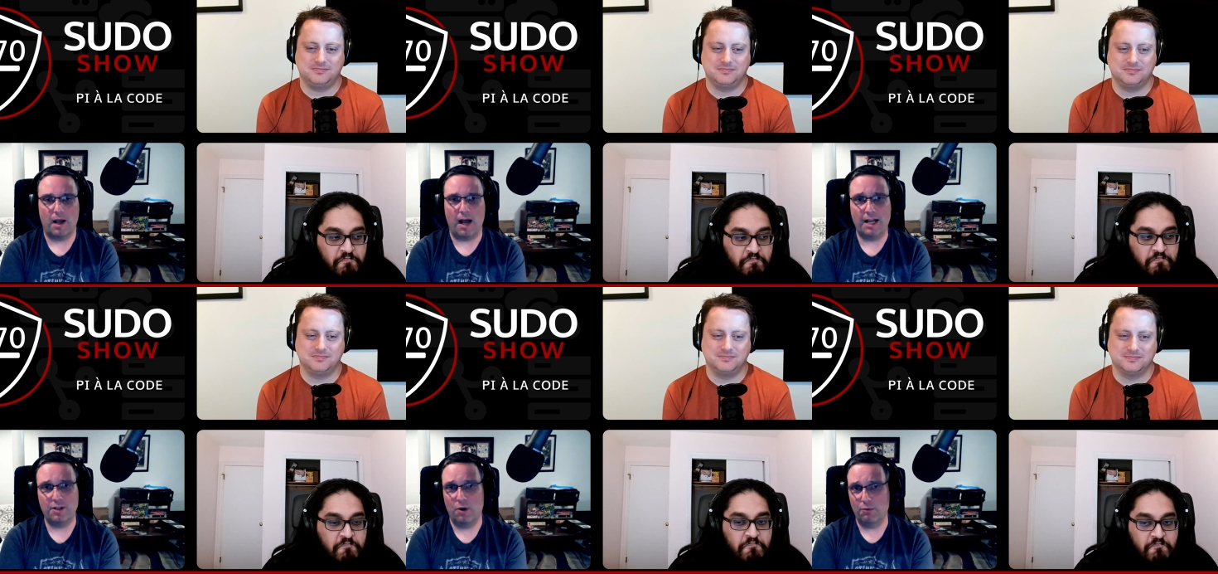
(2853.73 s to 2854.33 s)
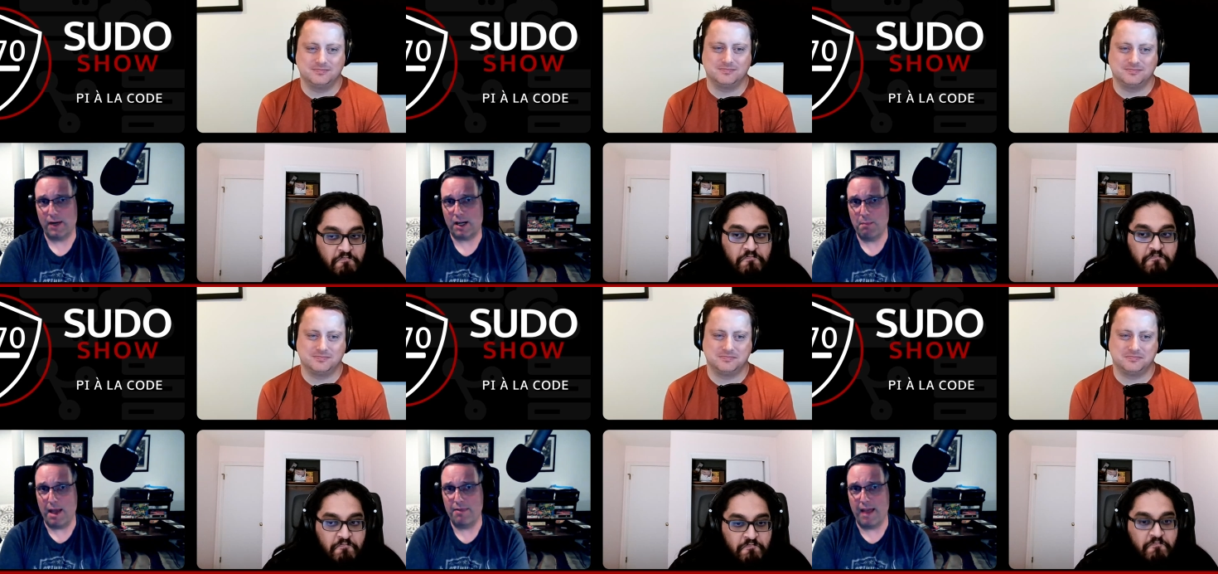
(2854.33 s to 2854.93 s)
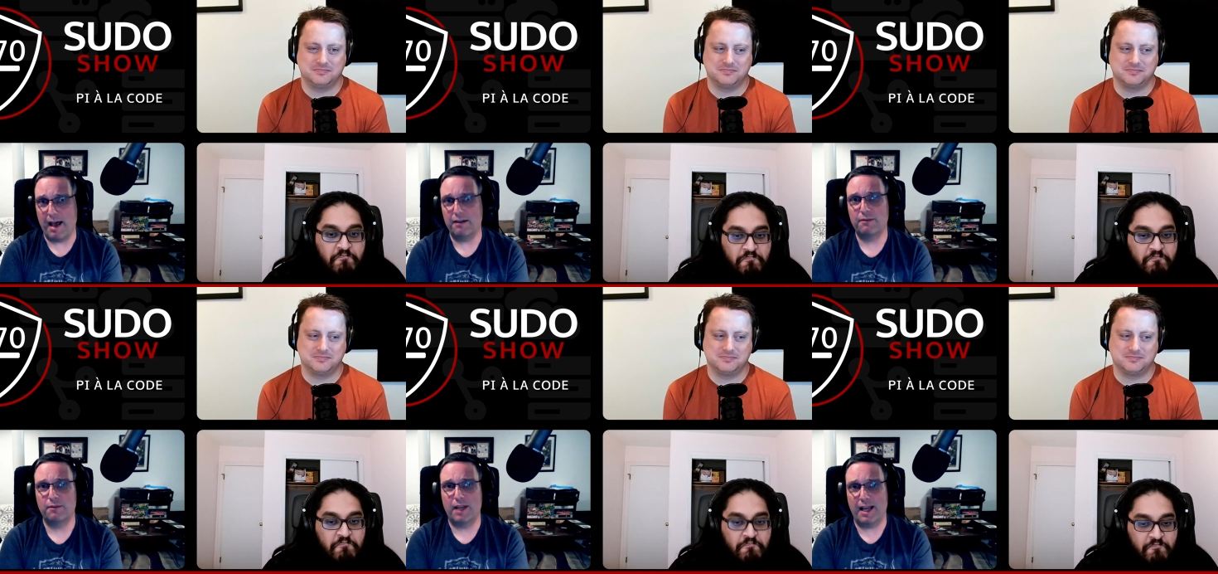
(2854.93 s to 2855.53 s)
Speaker 1: I don't recommend that
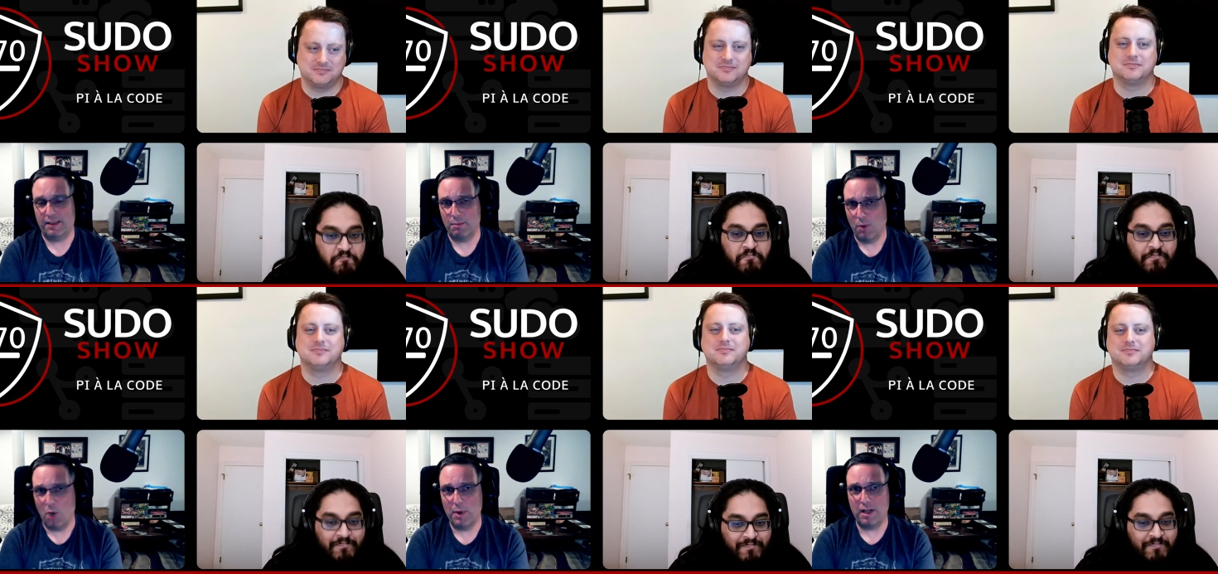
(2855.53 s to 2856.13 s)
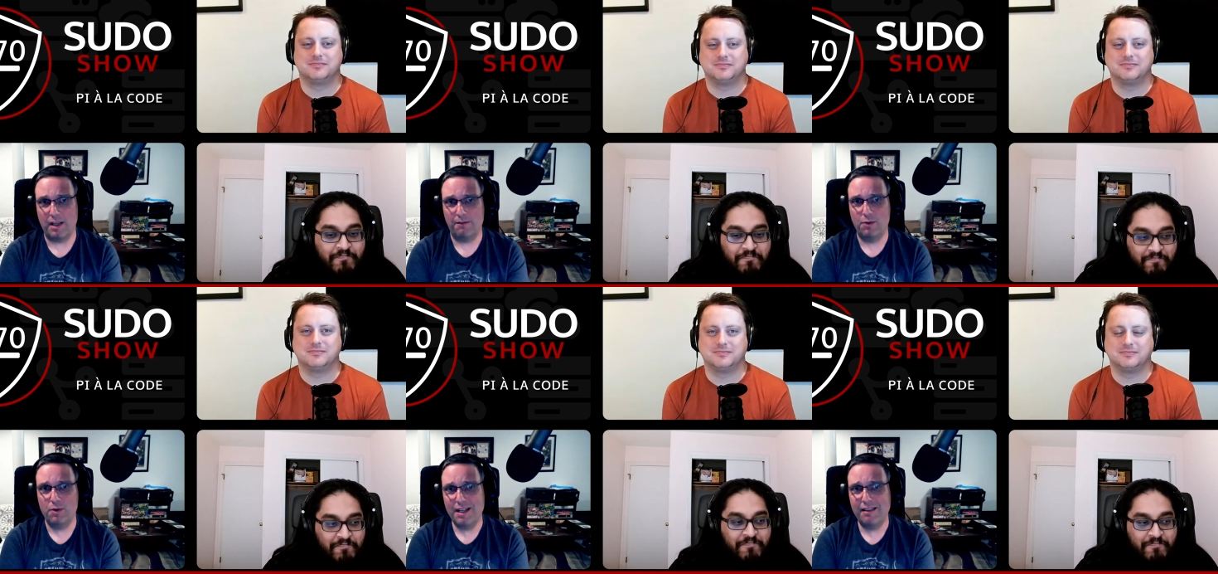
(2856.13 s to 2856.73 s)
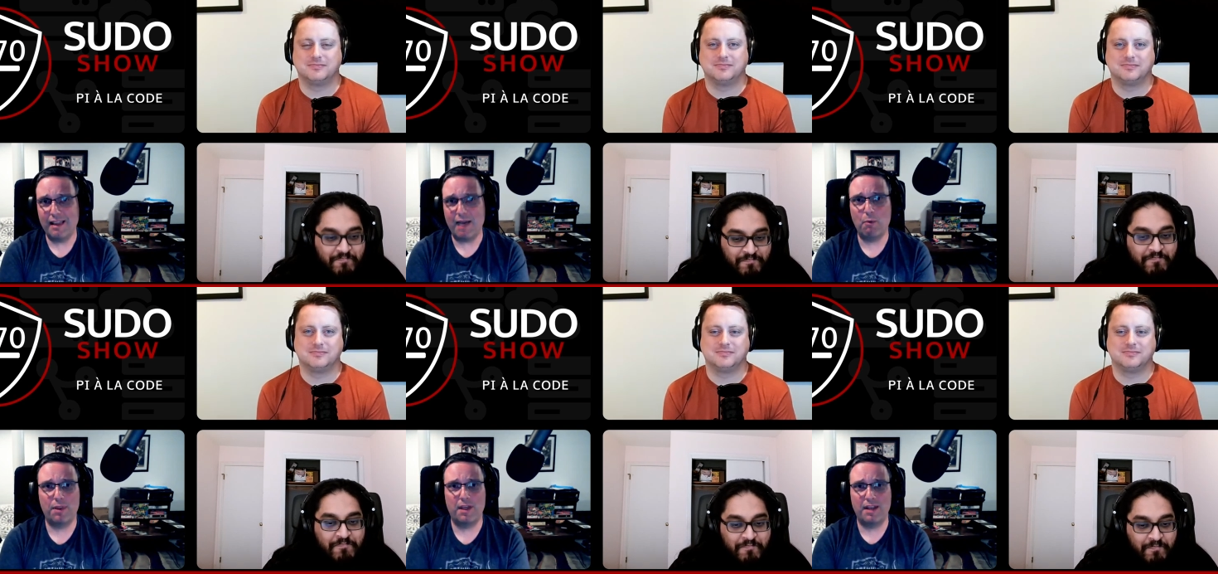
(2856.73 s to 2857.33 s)
at the moment if you need that
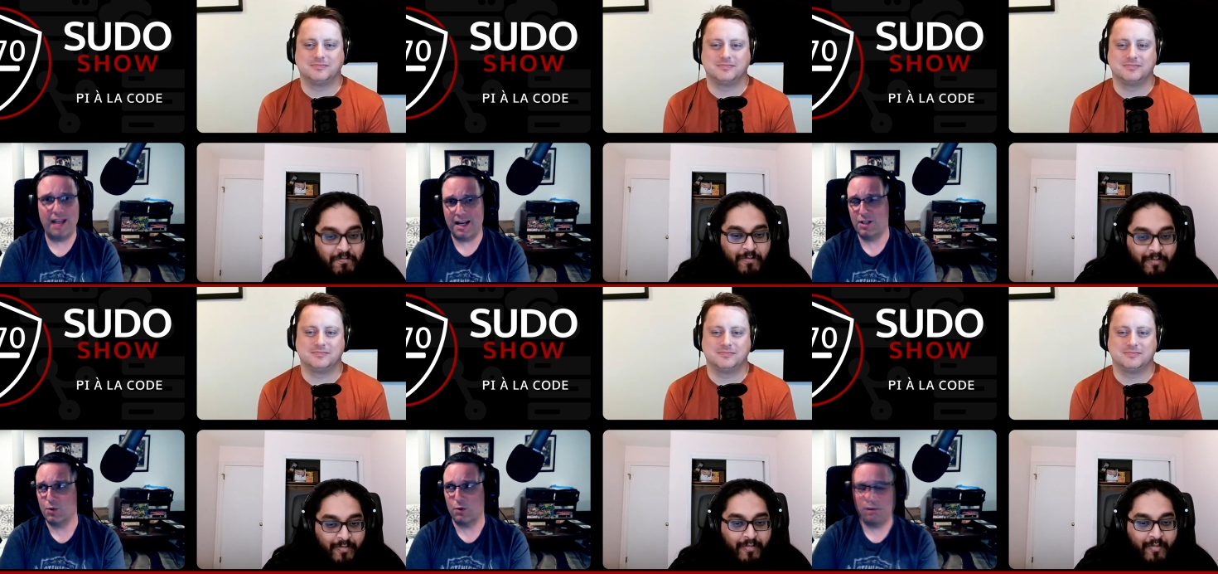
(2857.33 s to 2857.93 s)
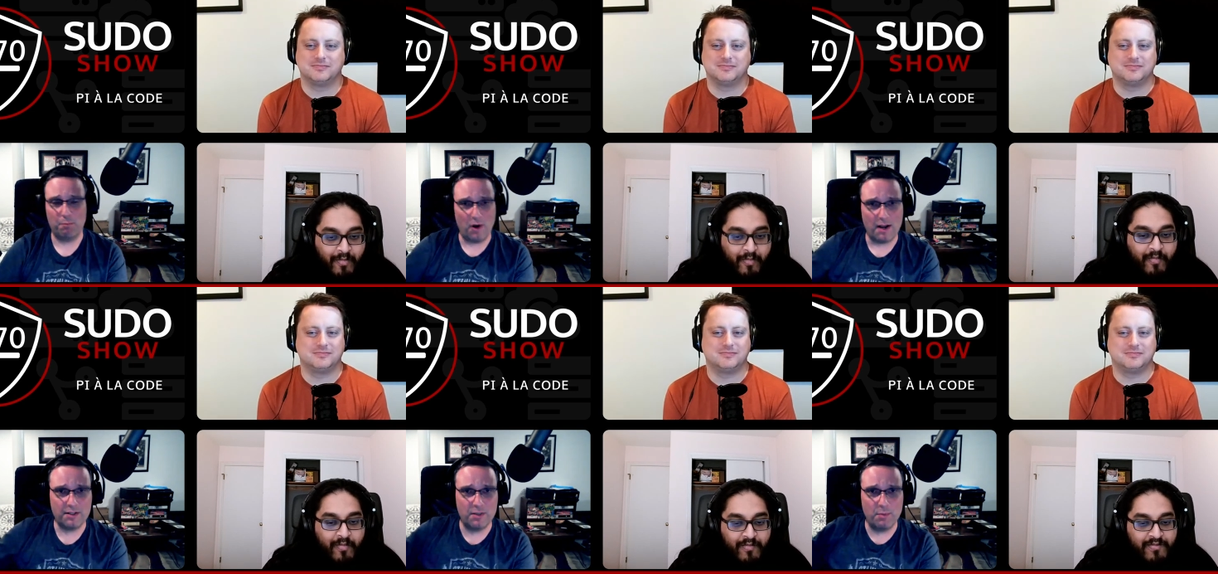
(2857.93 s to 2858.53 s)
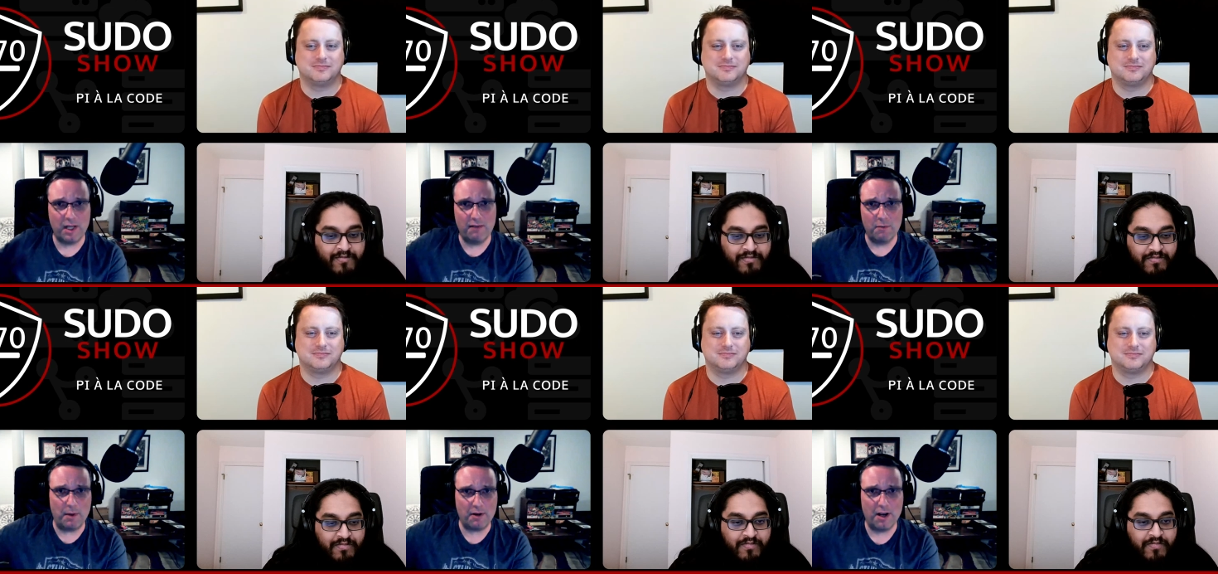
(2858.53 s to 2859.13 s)
within any sort of proximity of
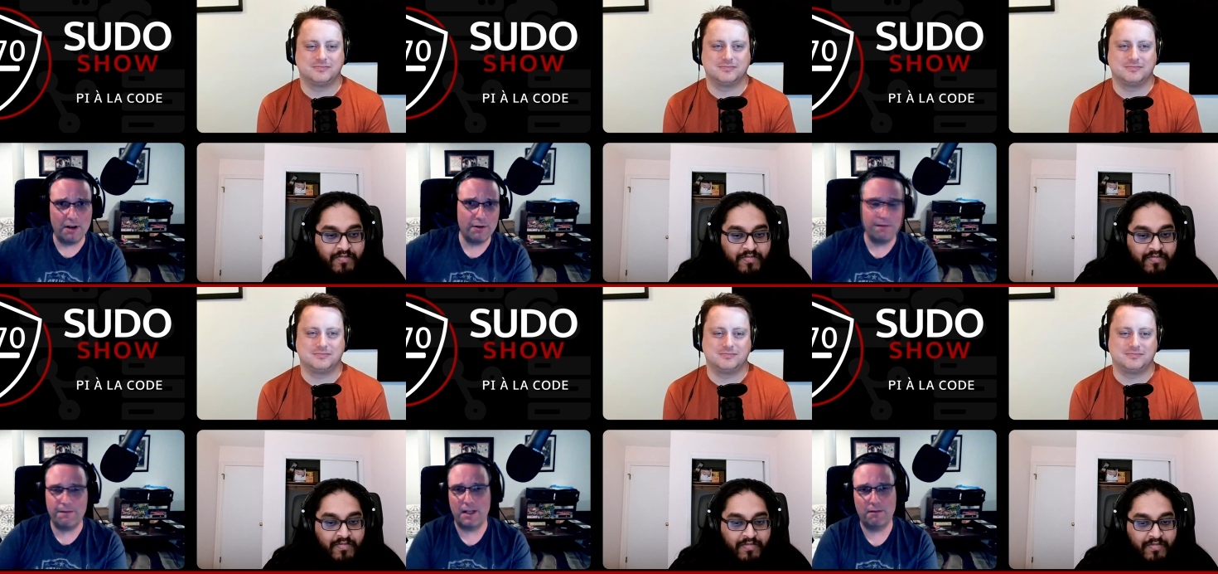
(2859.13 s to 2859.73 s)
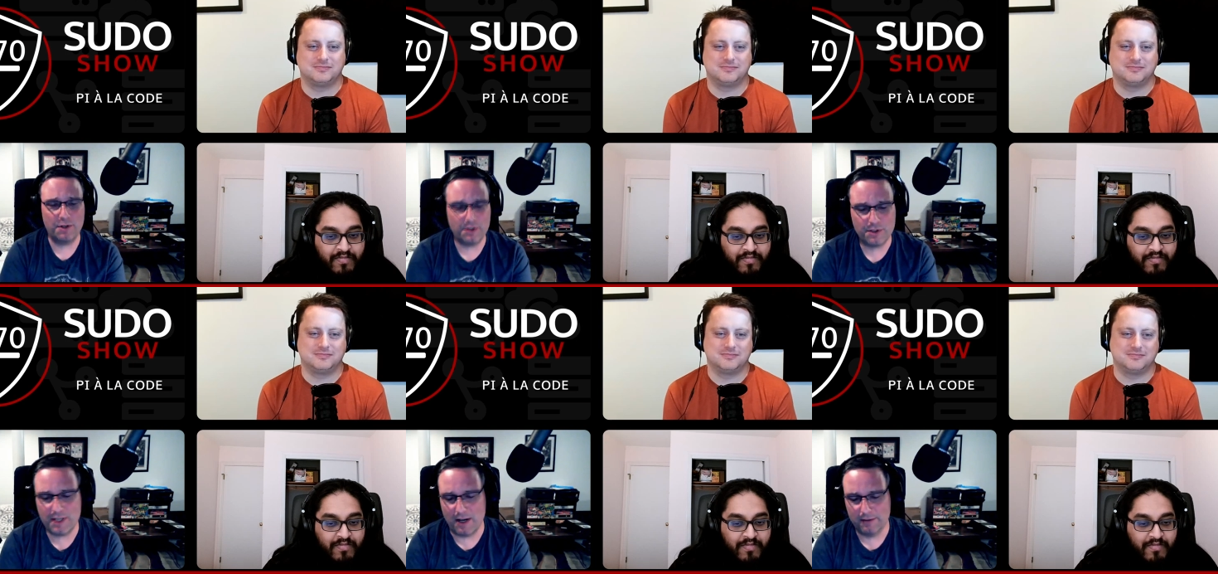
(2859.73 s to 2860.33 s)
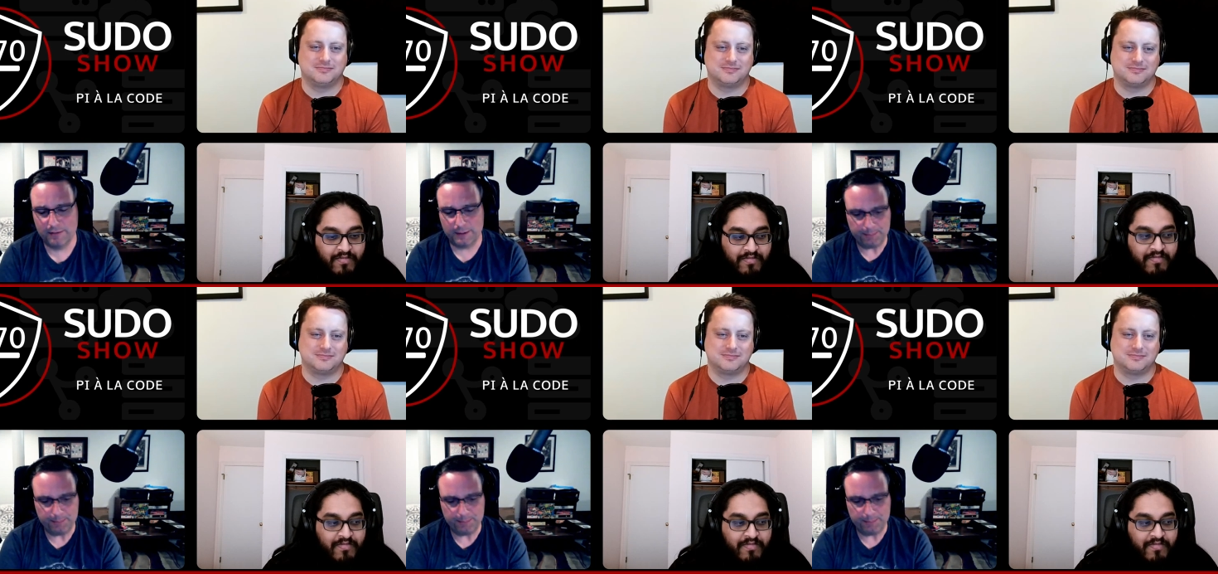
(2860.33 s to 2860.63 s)
about 100 feet of yourself.